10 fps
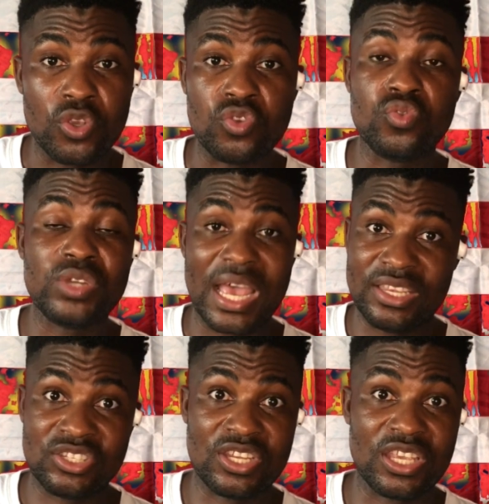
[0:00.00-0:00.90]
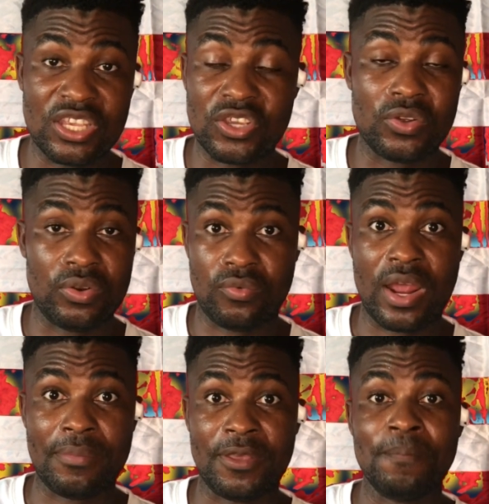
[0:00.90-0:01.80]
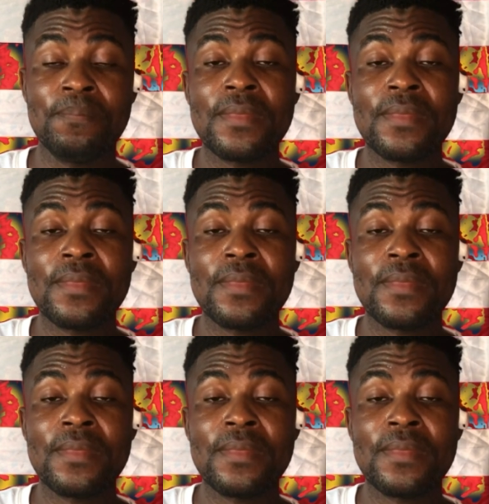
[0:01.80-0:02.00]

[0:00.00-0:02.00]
you that is taking care of the rabbit.